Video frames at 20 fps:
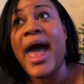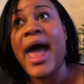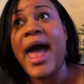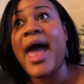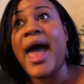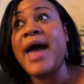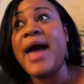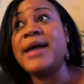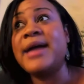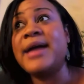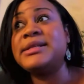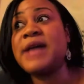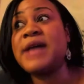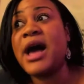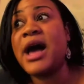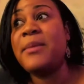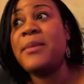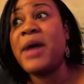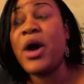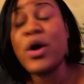And
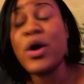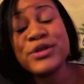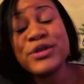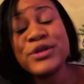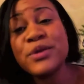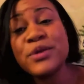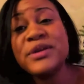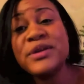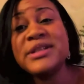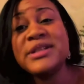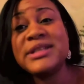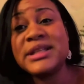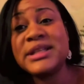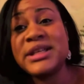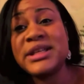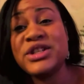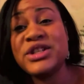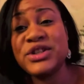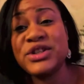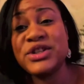I also
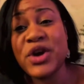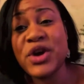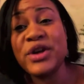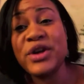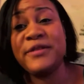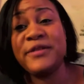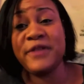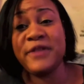recently just started